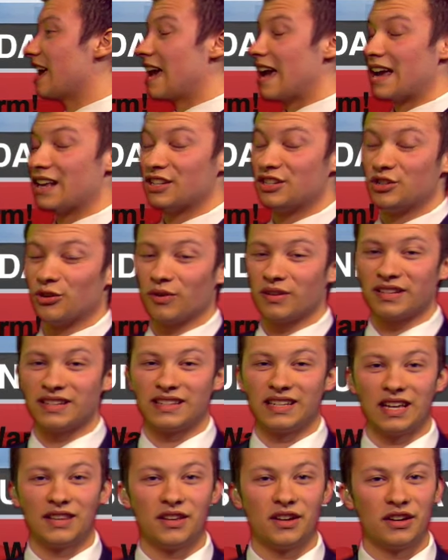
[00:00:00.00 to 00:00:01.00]
As Jordan
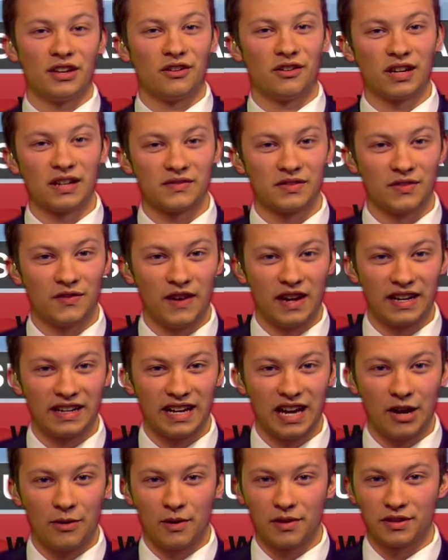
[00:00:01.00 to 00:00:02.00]
said, though, you don't have to find
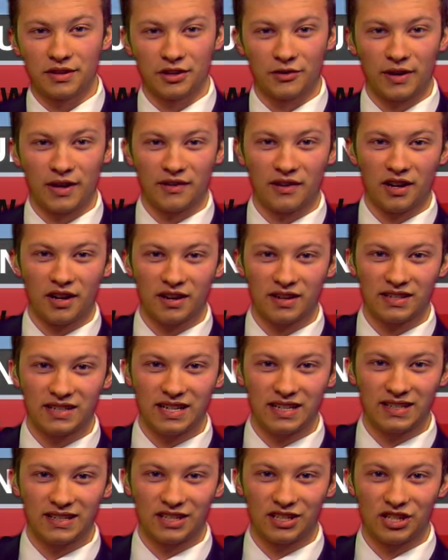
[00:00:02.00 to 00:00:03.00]
out whether the groundhog
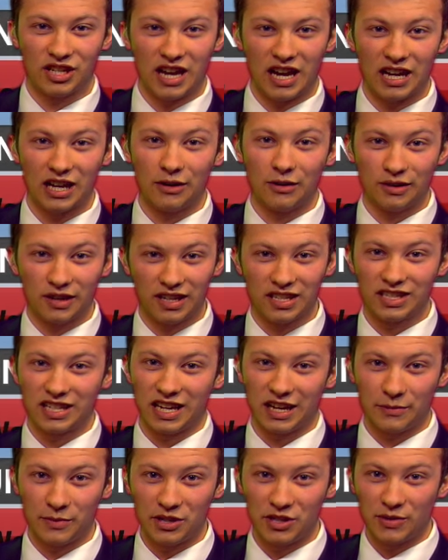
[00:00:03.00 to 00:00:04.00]
sees the shadow. It looks
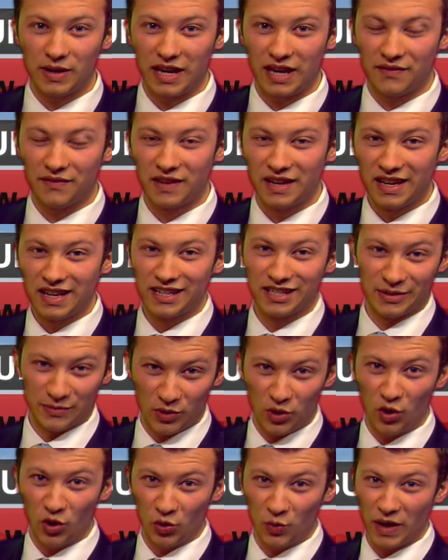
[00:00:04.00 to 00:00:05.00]
like we do have some
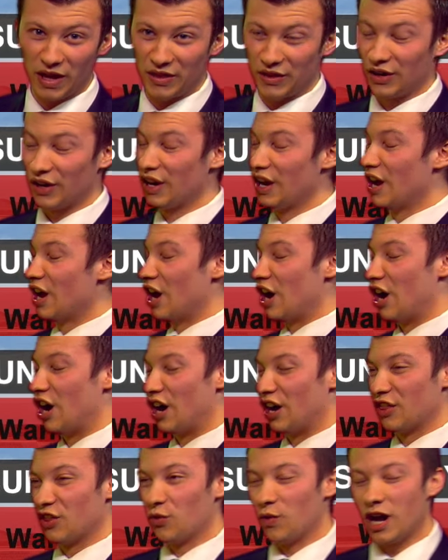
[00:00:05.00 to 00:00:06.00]
cold weather
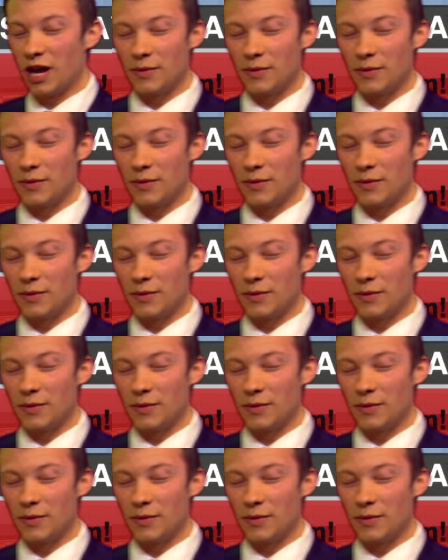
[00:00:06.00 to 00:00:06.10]
on the way.